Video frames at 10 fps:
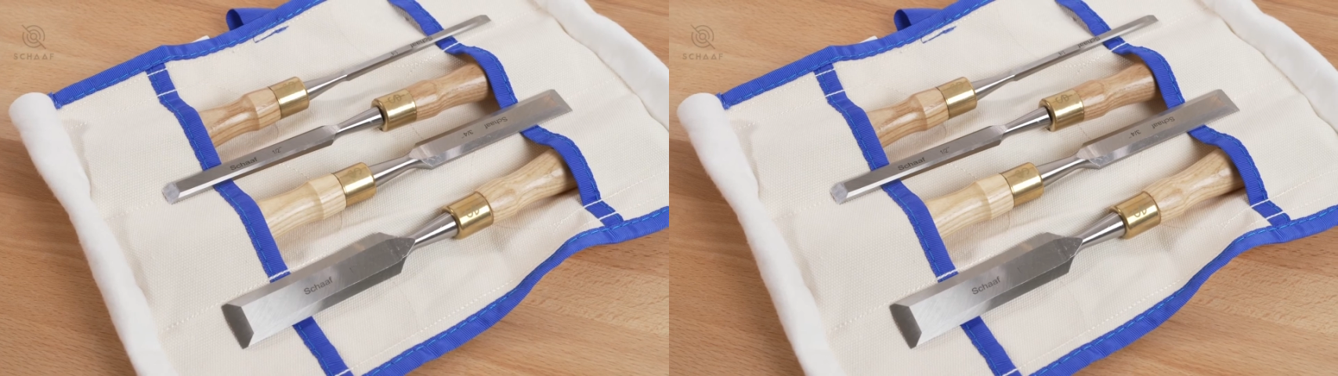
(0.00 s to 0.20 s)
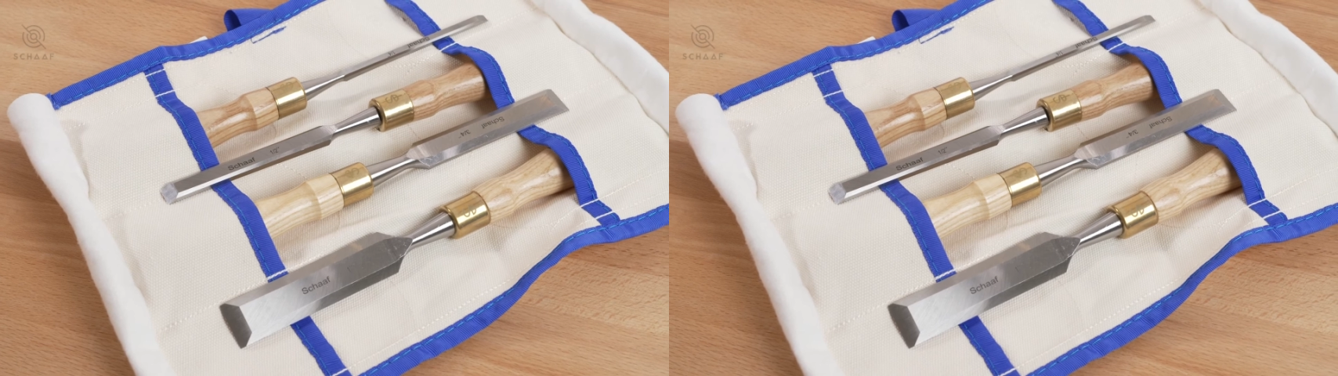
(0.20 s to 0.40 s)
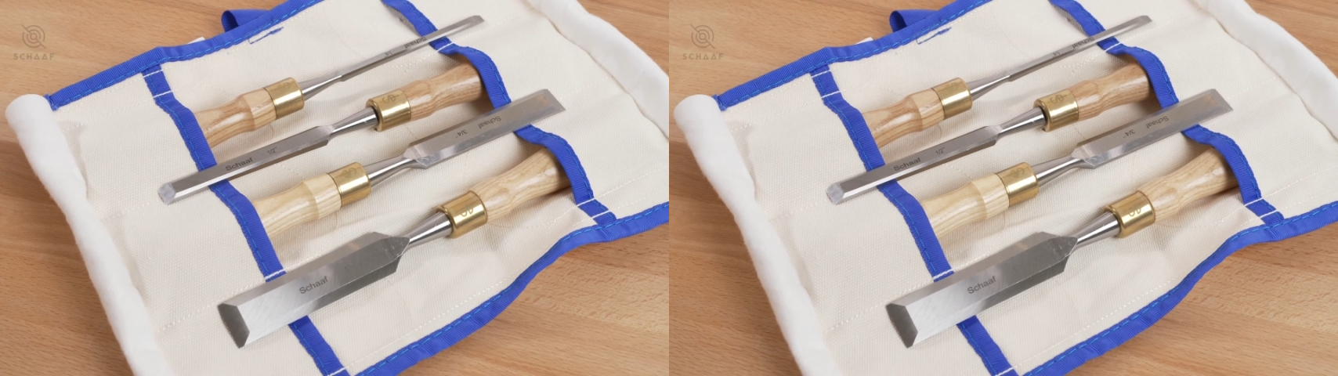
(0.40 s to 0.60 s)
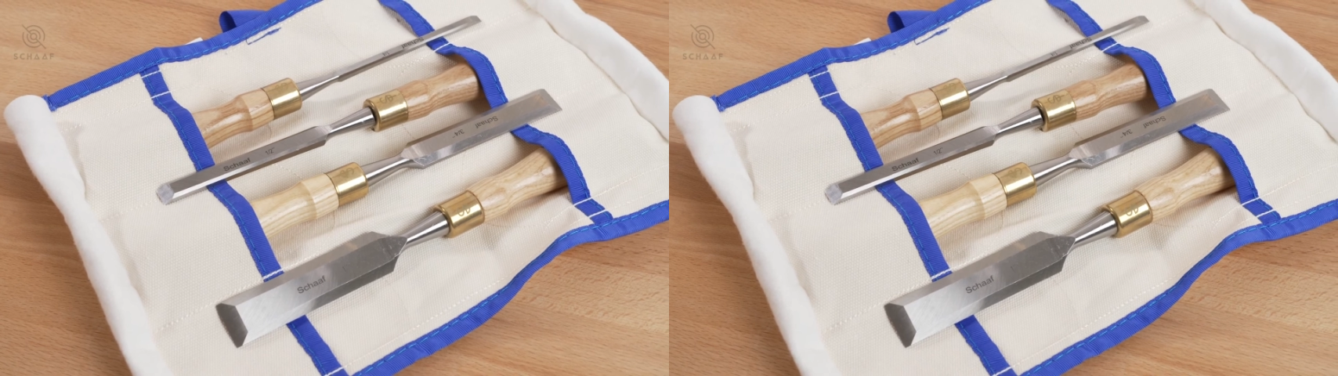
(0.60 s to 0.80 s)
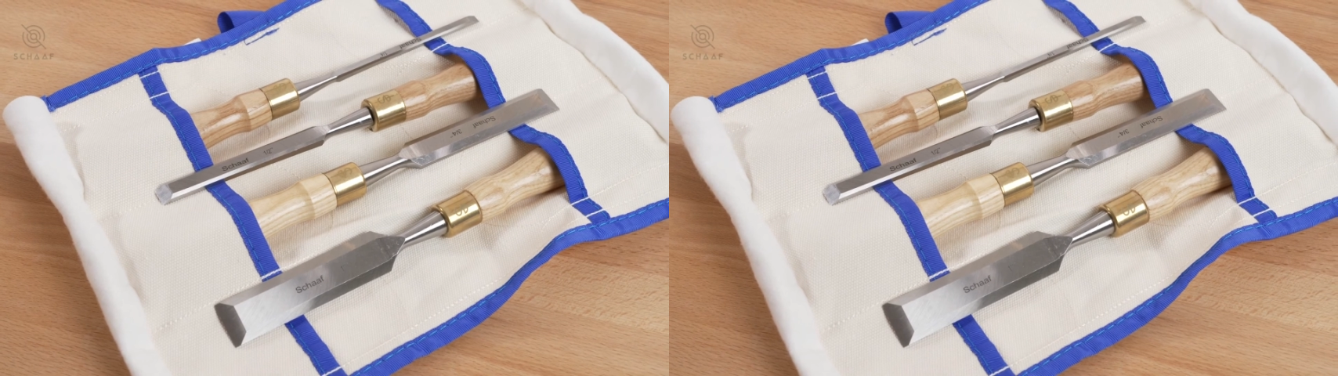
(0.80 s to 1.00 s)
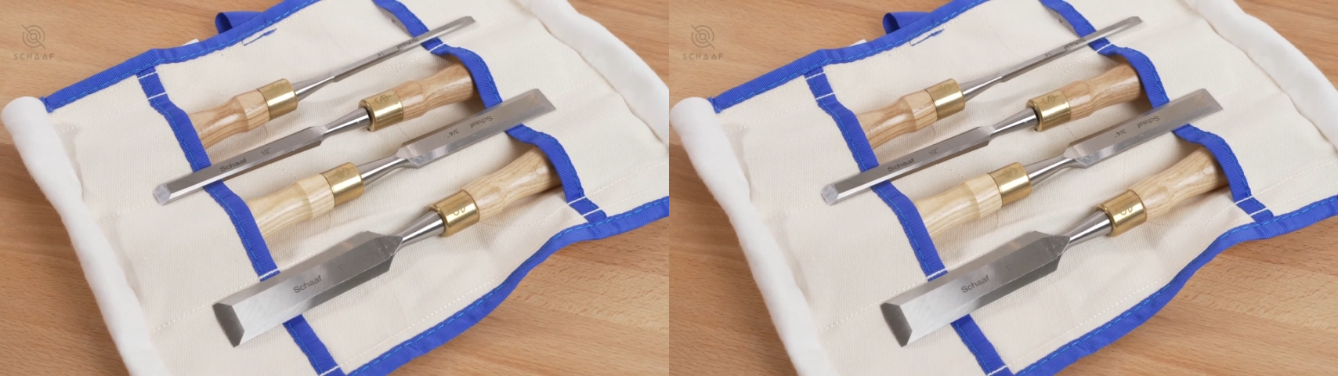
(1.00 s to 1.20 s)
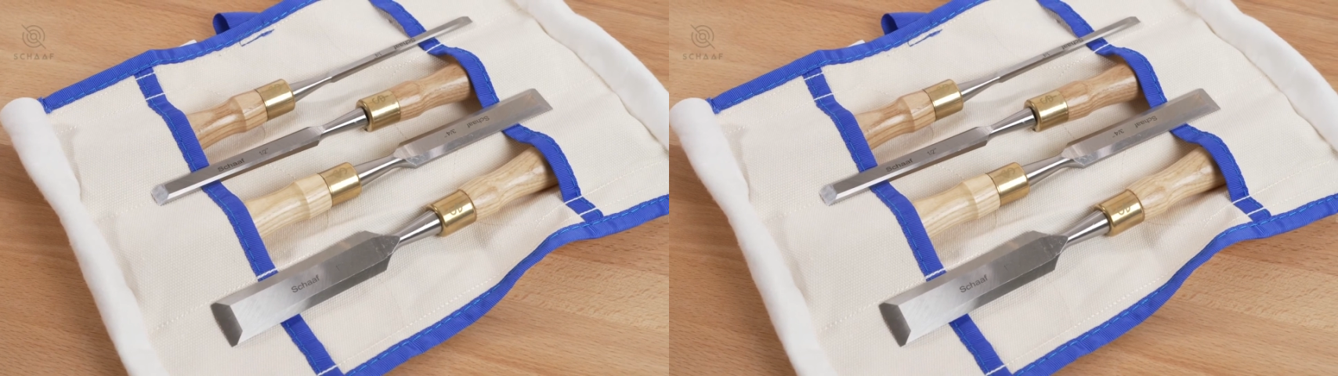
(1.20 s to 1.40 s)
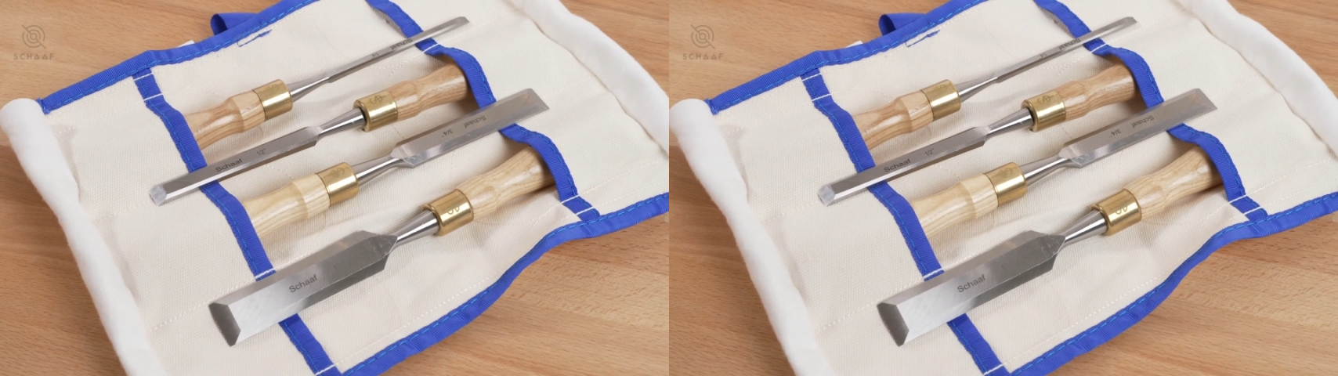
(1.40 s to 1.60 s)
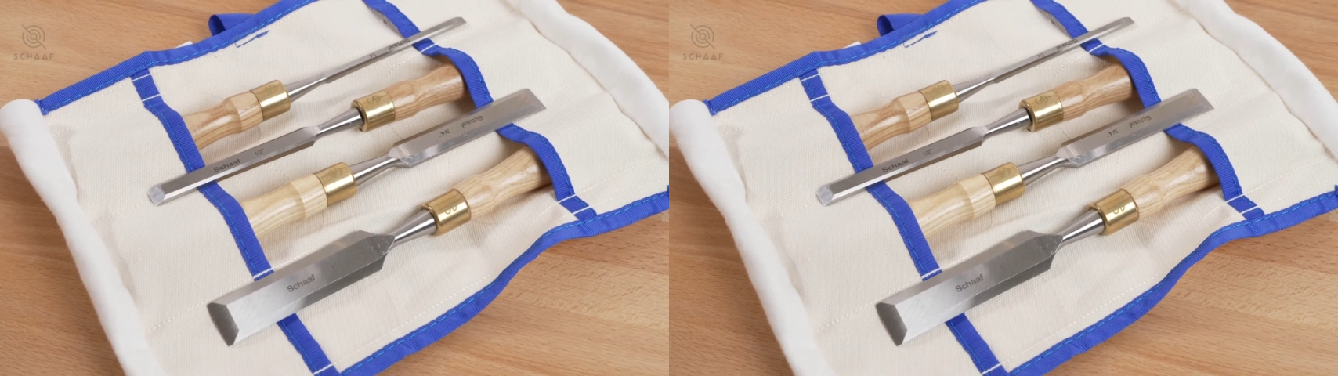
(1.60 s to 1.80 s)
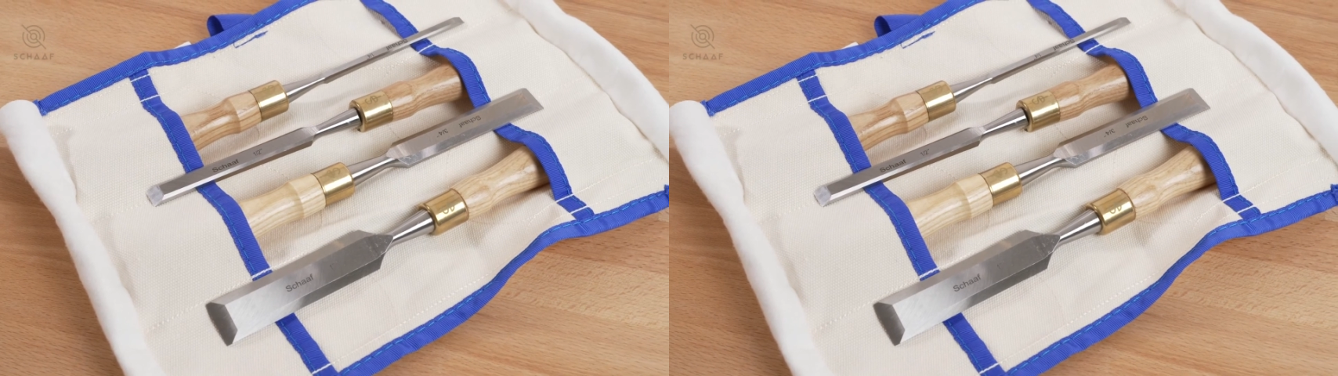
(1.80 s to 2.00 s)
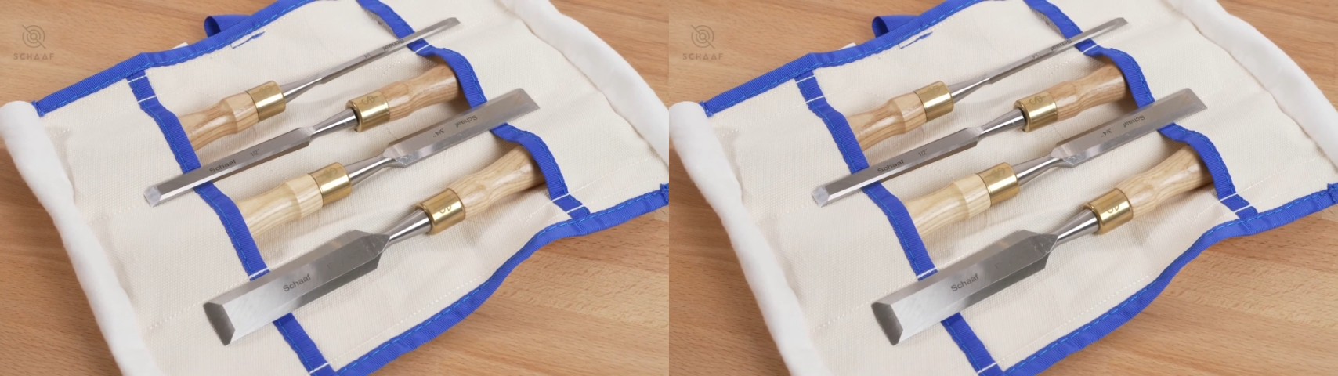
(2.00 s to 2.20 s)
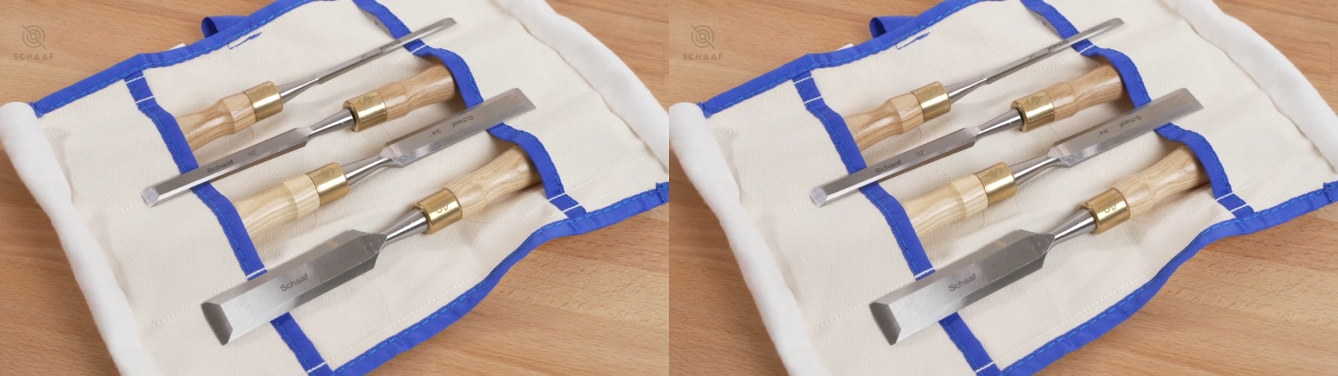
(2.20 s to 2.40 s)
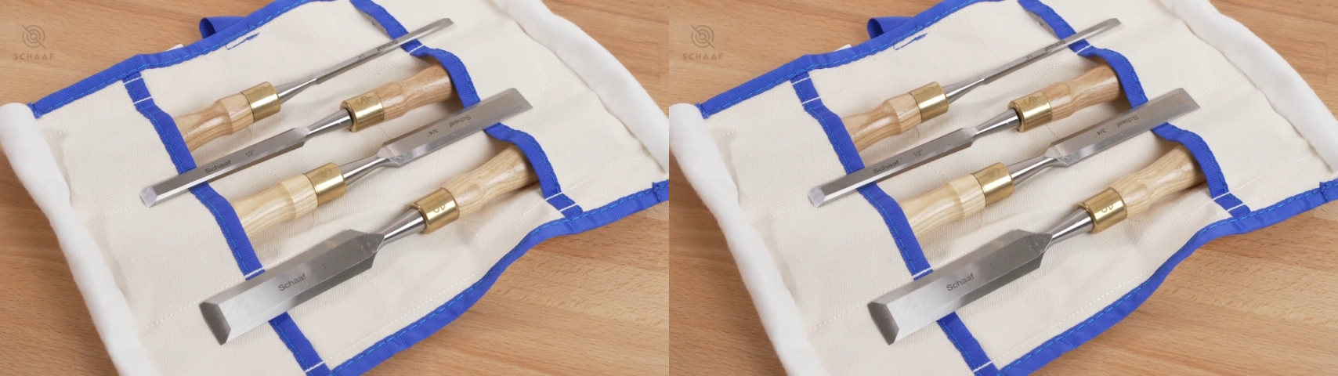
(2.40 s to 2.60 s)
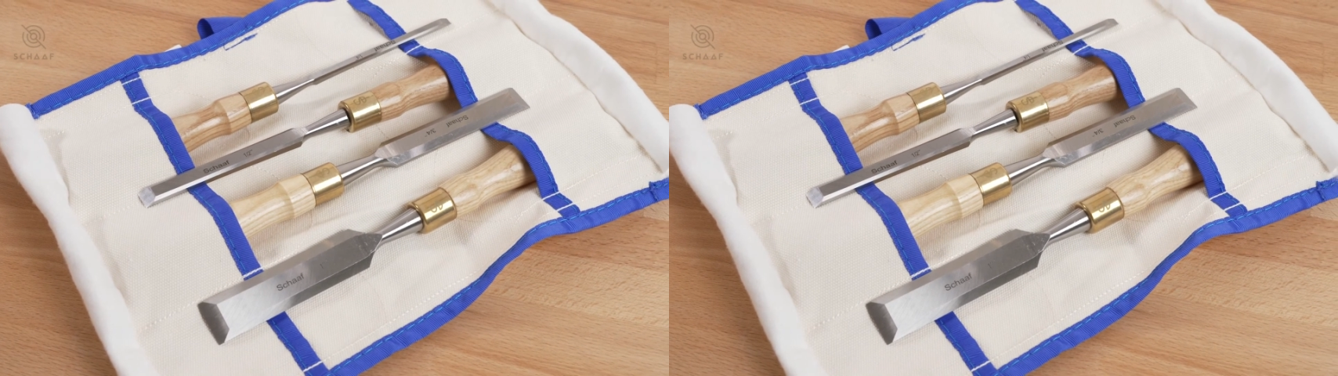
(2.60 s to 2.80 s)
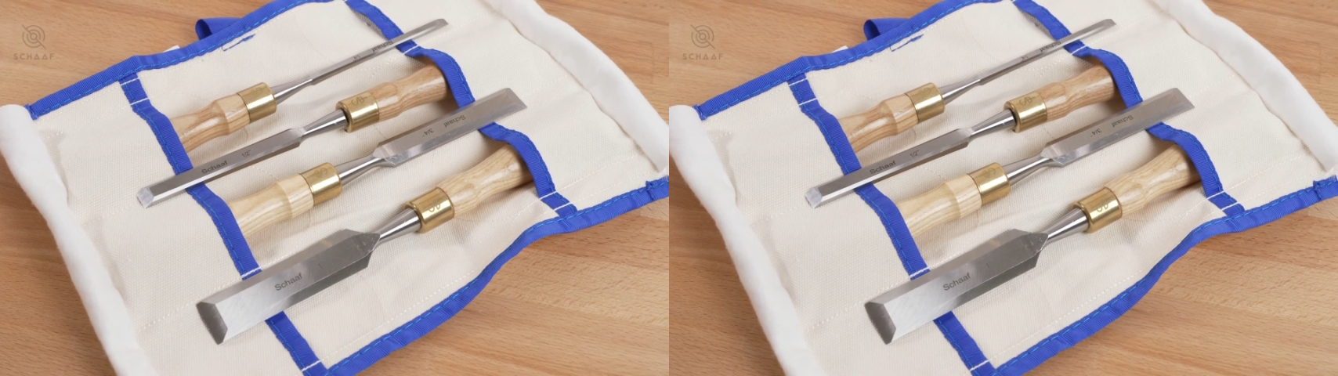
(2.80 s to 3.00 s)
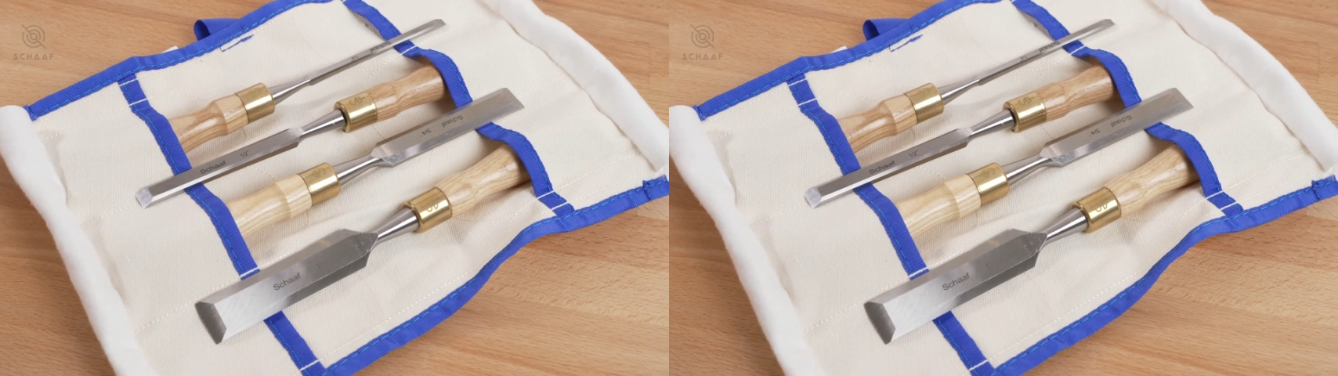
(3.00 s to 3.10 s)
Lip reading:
[unreadable: no face in view]